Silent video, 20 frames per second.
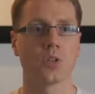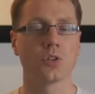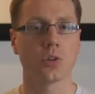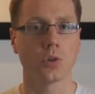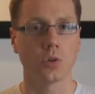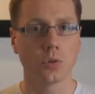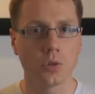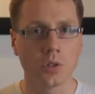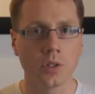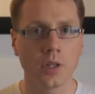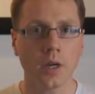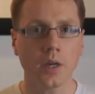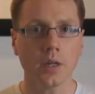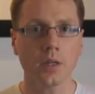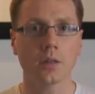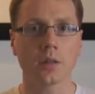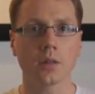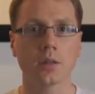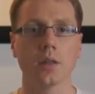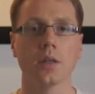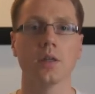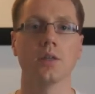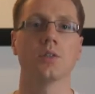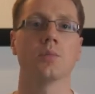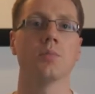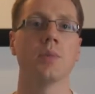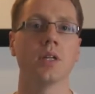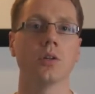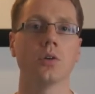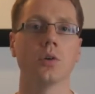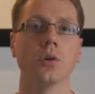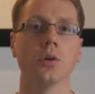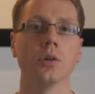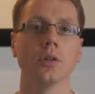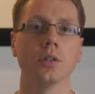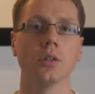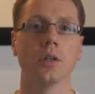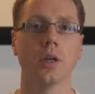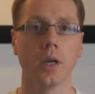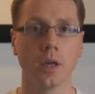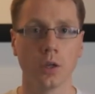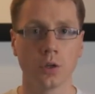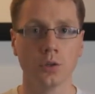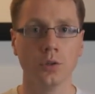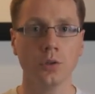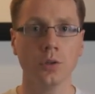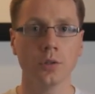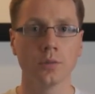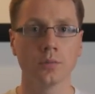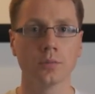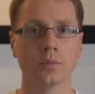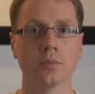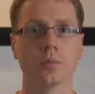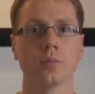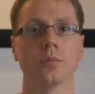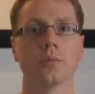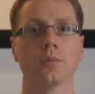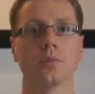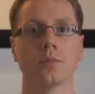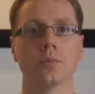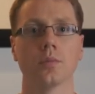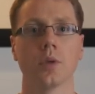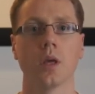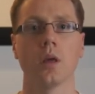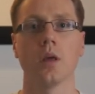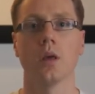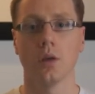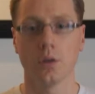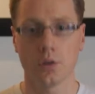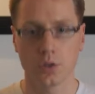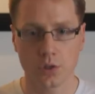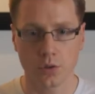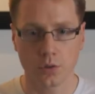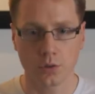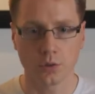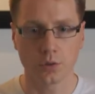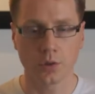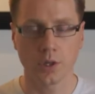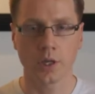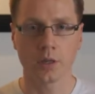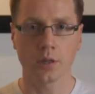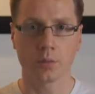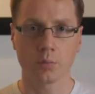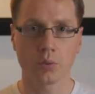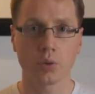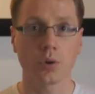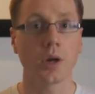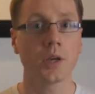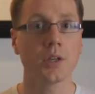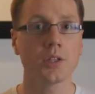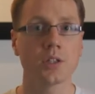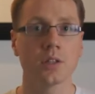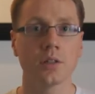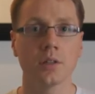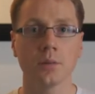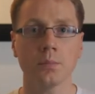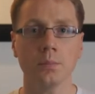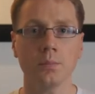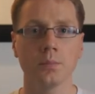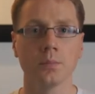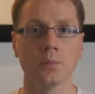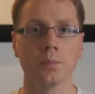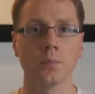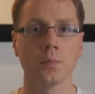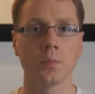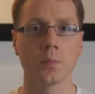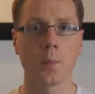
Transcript: So neither is Bitcoin a good, so you cannot price in them,